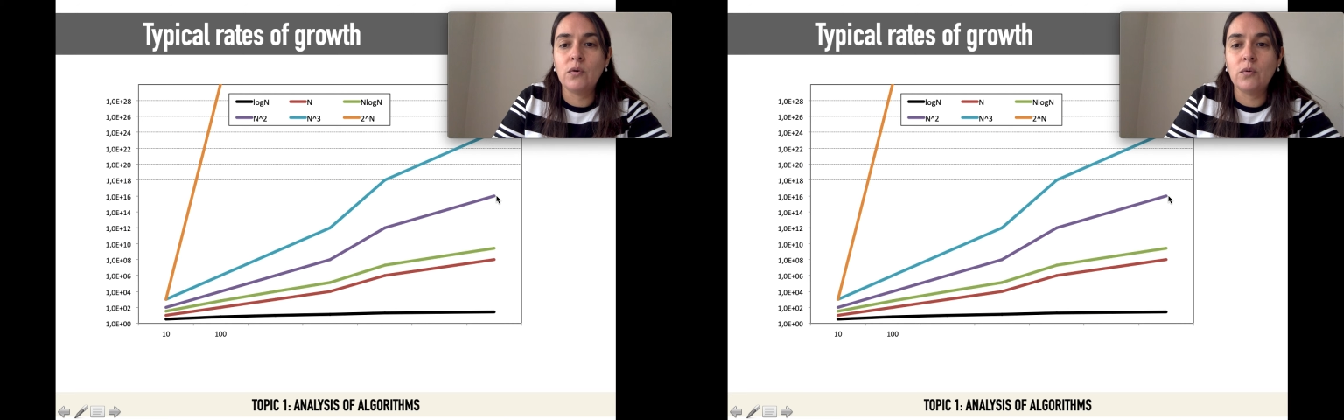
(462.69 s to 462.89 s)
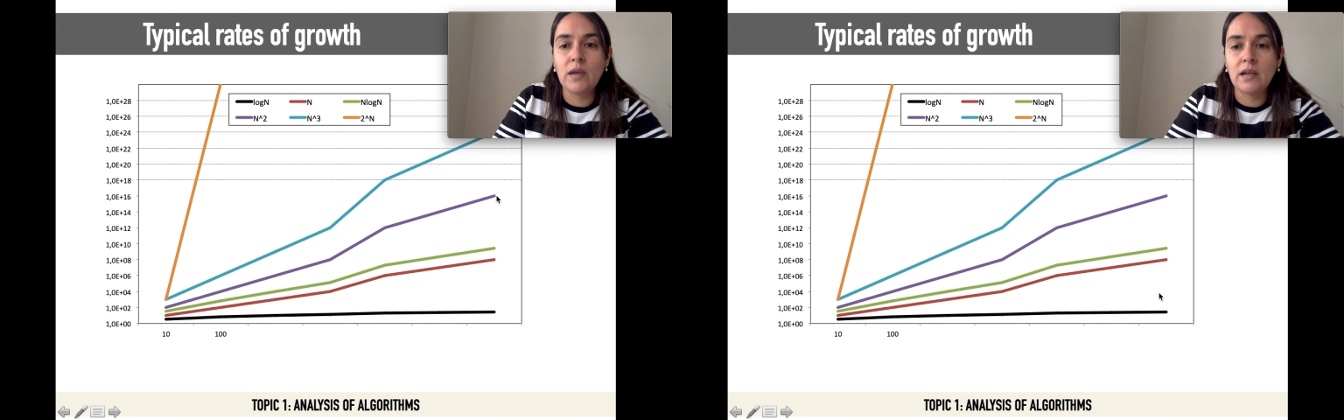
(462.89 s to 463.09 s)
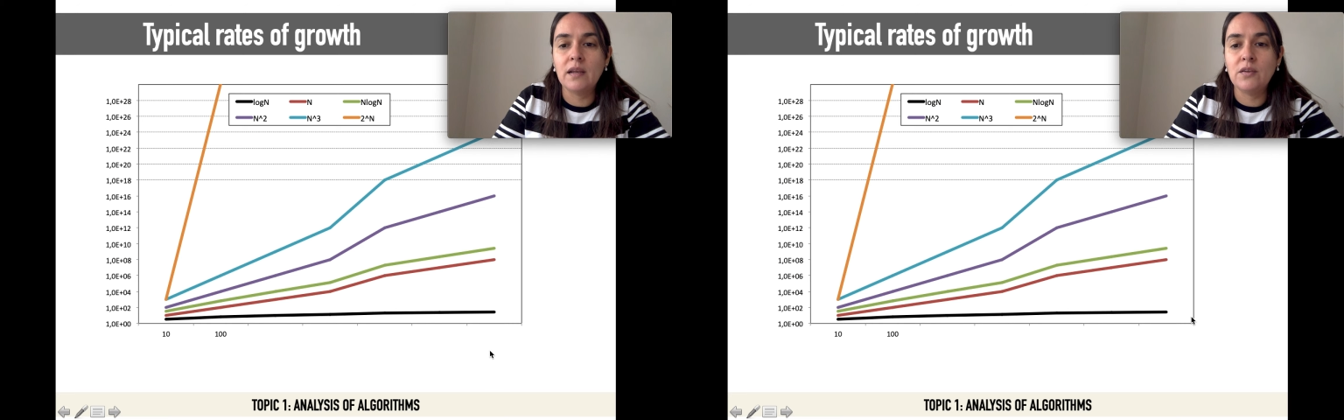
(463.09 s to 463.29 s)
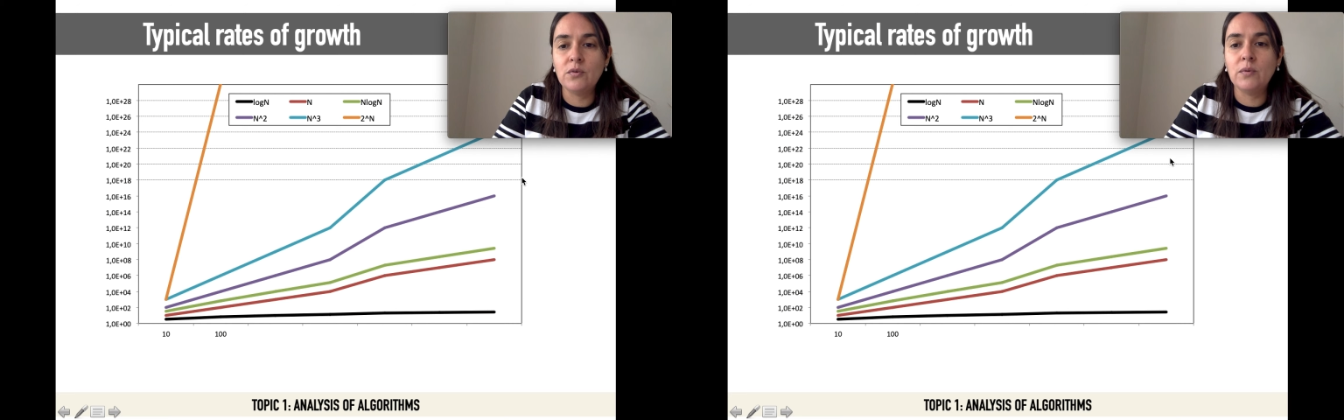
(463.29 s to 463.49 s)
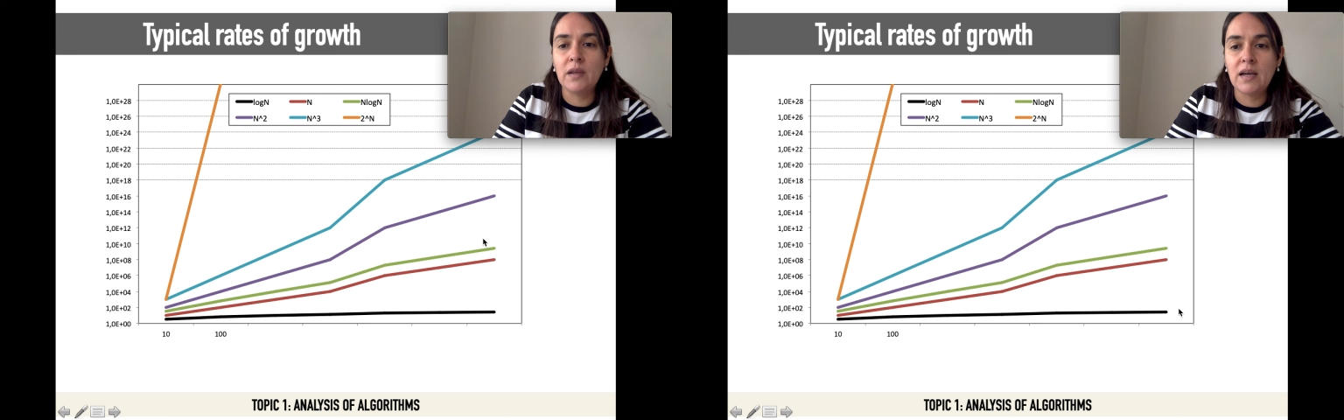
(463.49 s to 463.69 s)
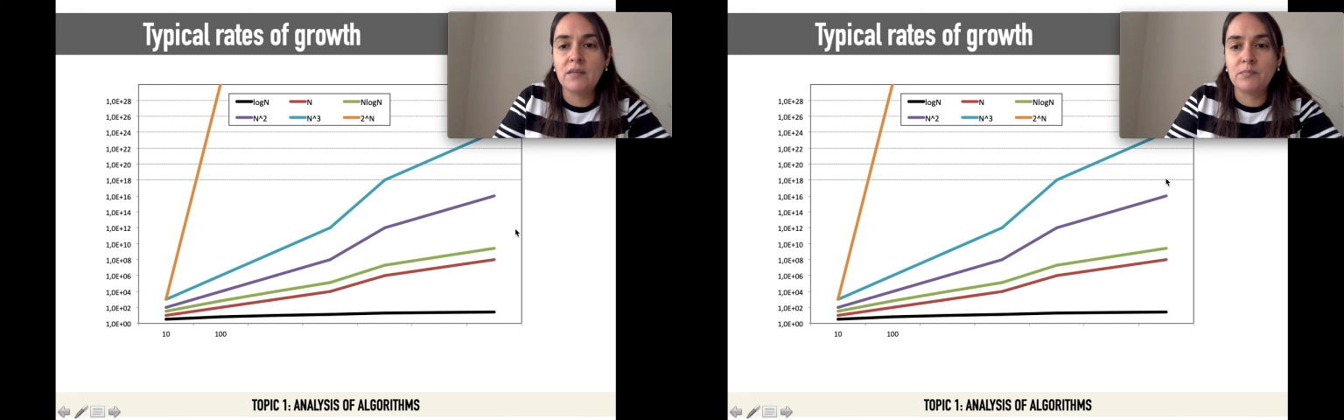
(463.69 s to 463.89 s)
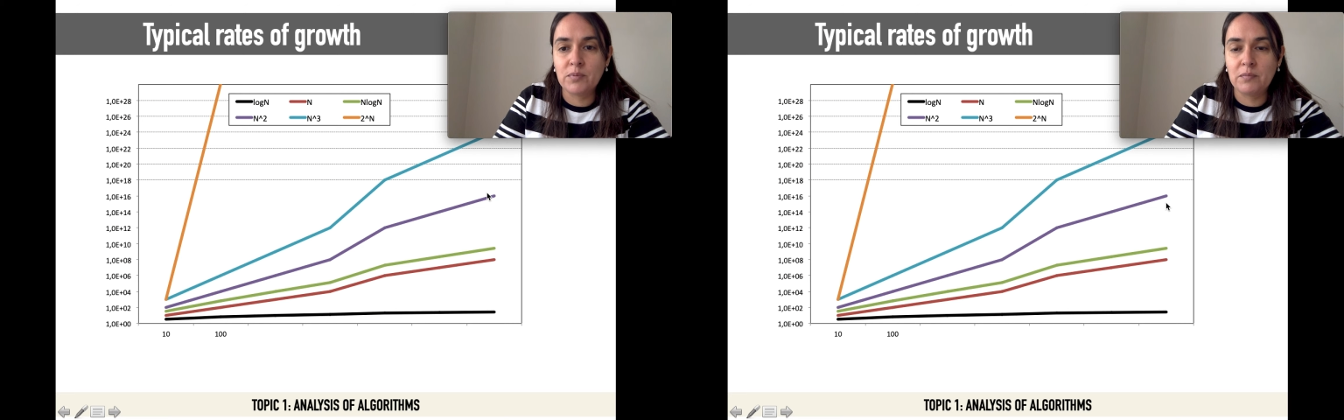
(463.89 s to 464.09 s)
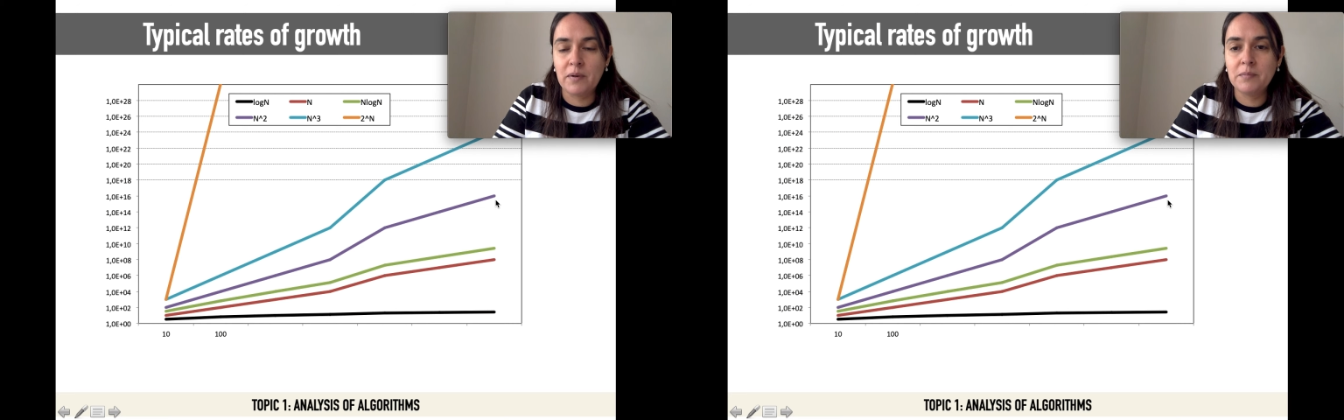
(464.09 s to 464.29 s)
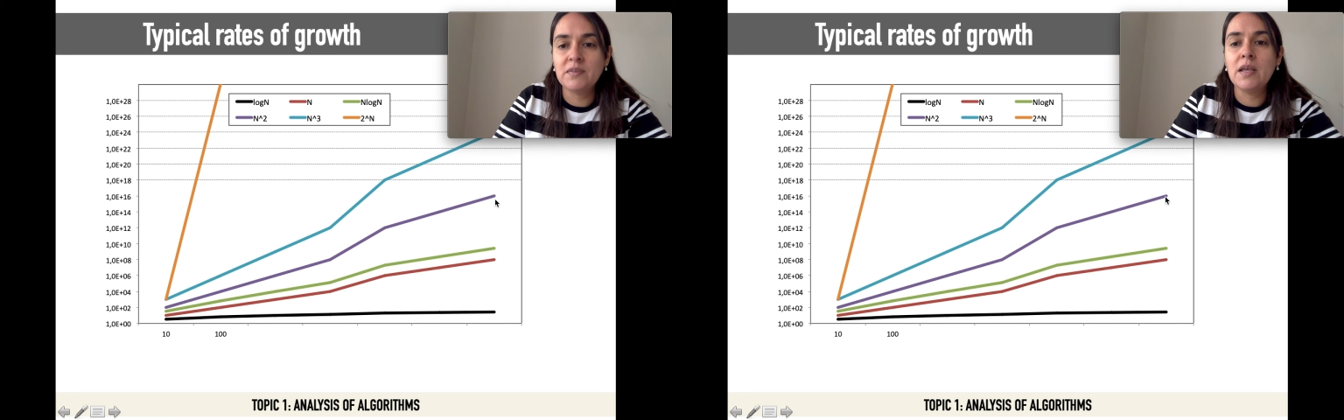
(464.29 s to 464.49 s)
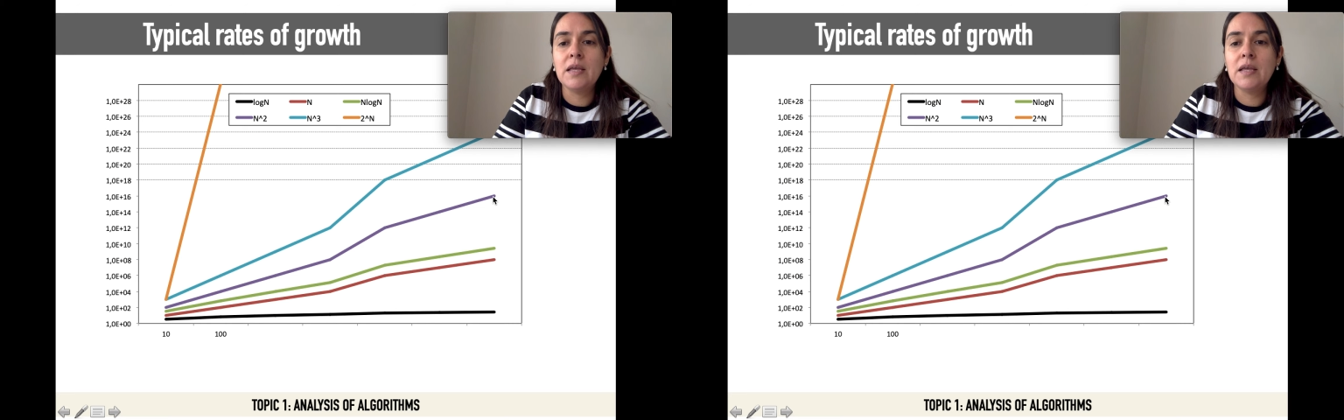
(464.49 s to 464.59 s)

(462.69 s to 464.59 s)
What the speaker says: quickly you will have problems.